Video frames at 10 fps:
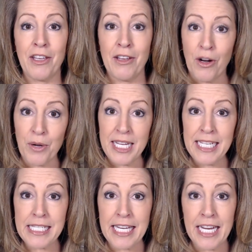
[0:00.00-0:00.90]

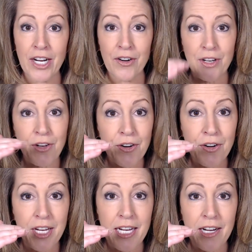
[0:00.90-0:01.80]
he's here and you're
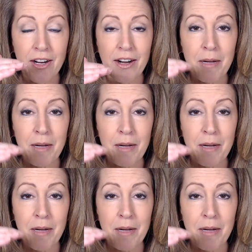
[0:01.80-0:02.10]
here.